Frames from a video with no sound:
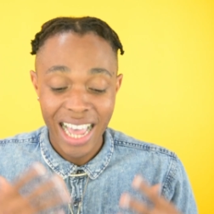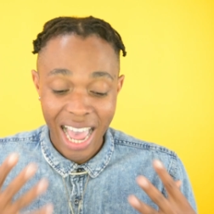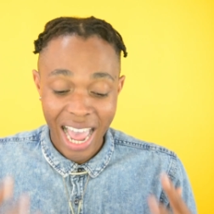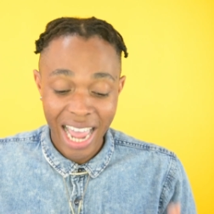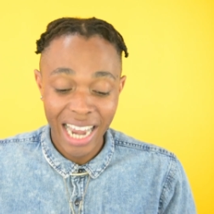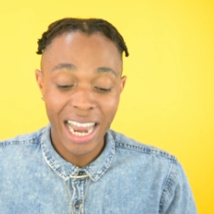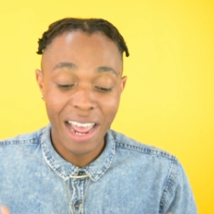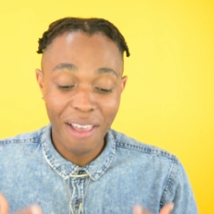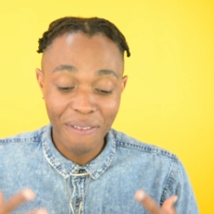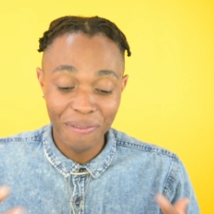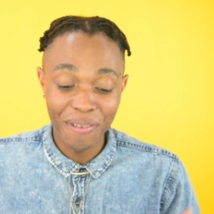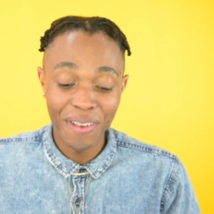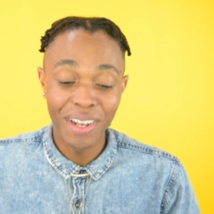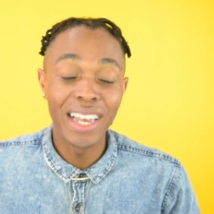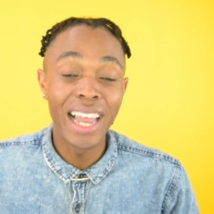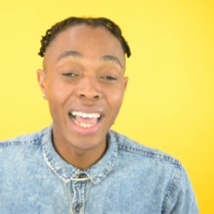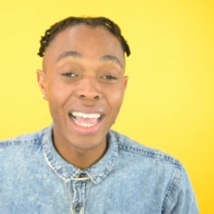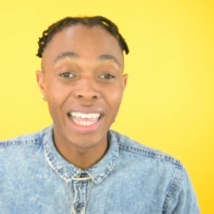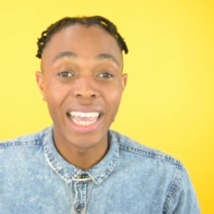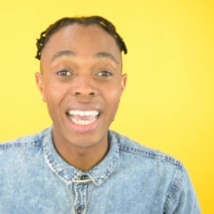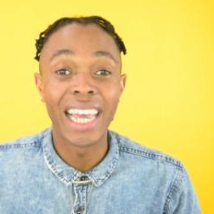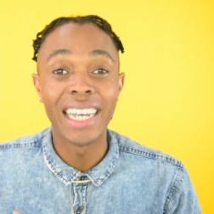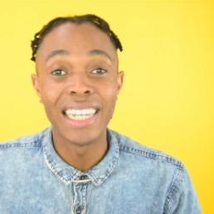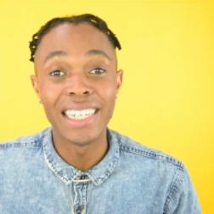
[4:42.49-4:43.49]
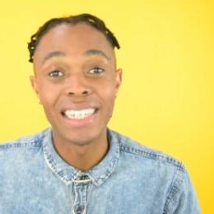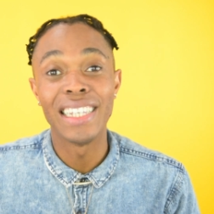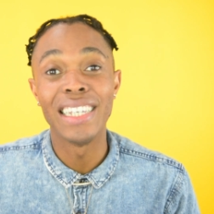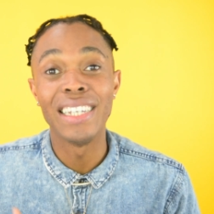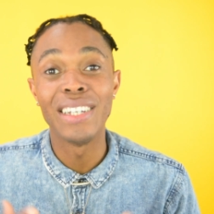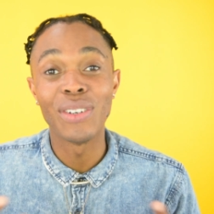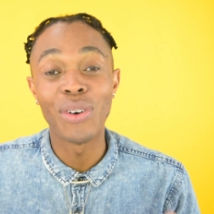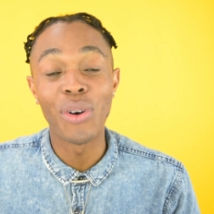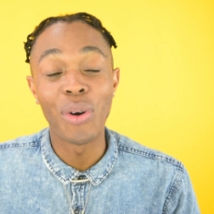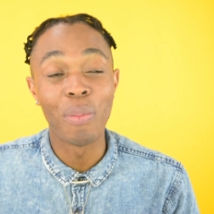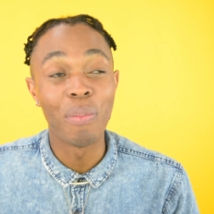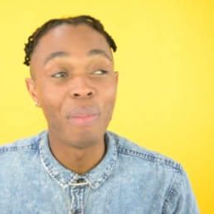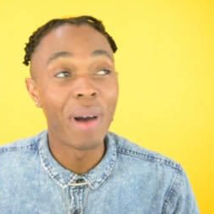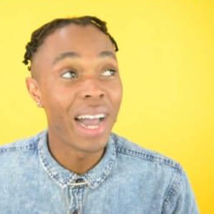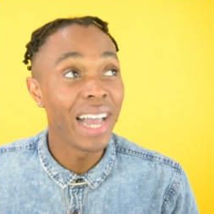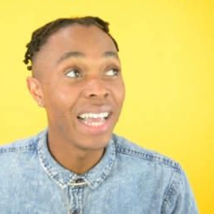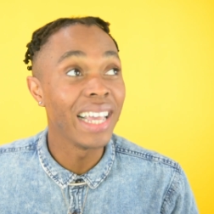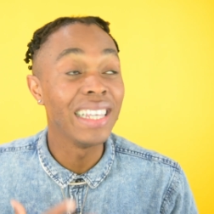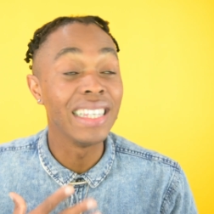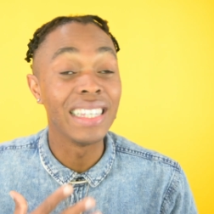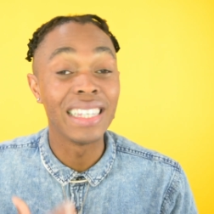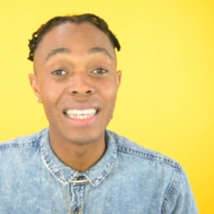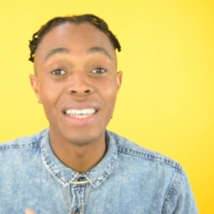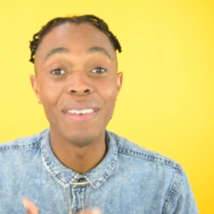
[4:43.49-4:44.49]
And I feel like Anazade Omar
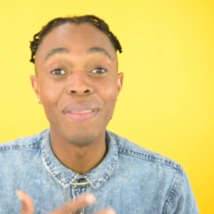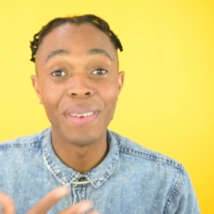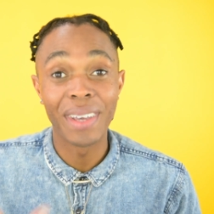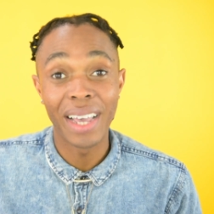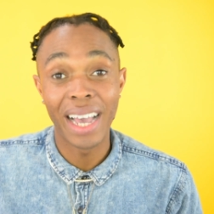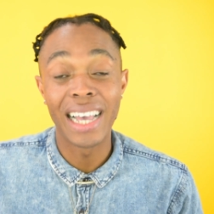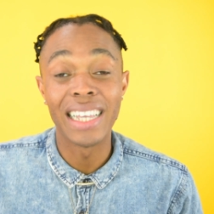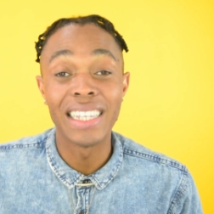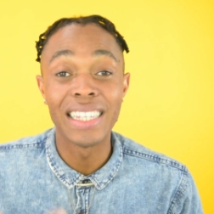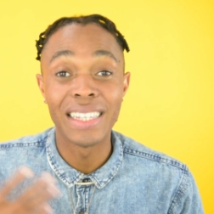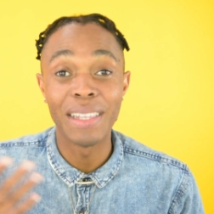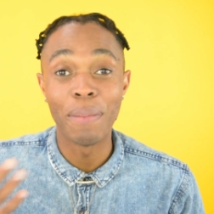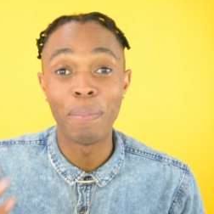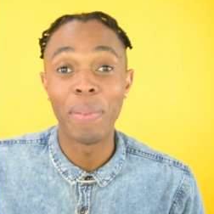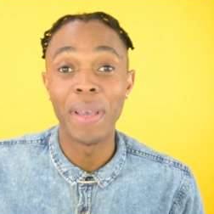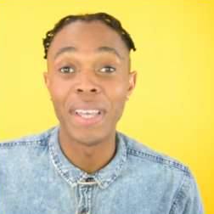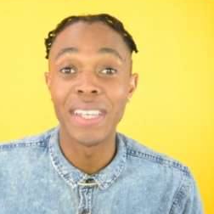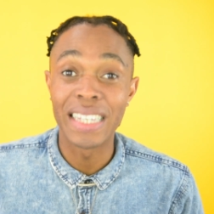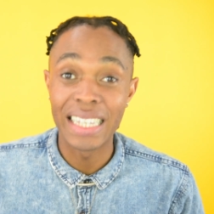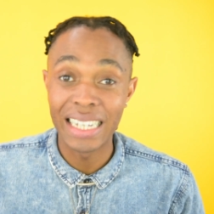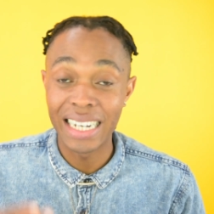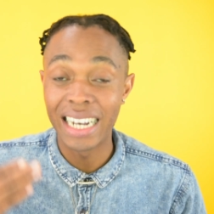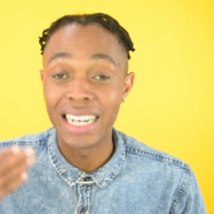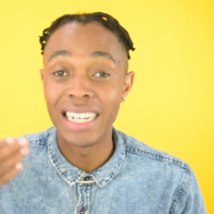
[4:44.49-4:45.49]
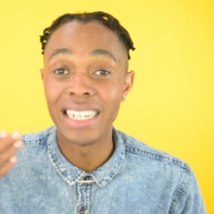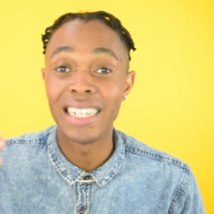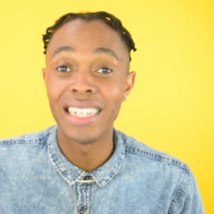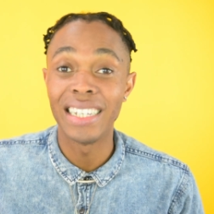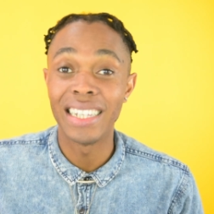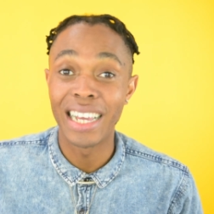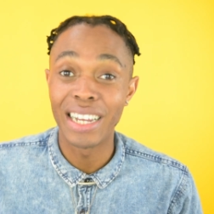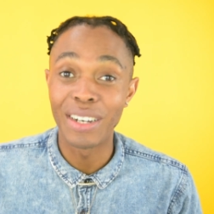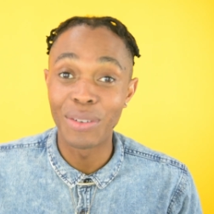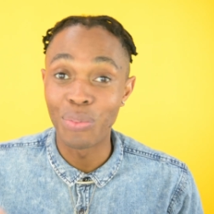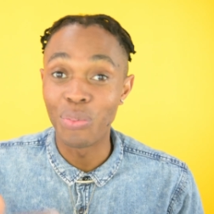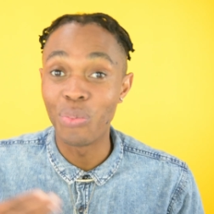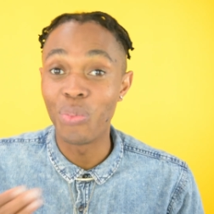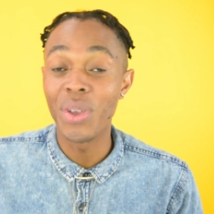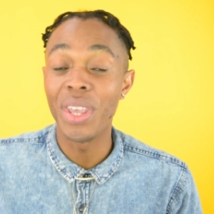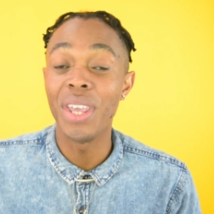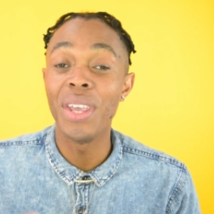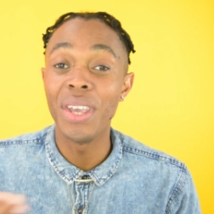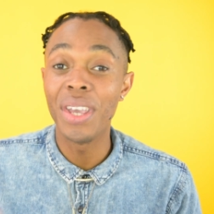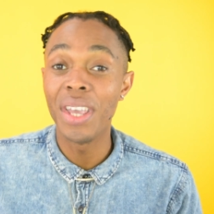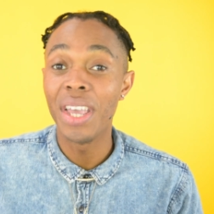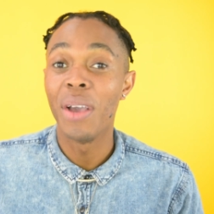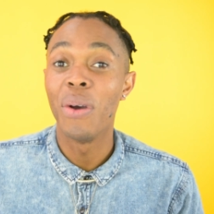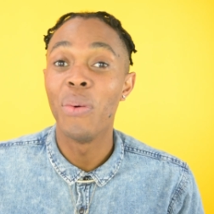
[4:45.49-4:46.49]
is giving us the personality that we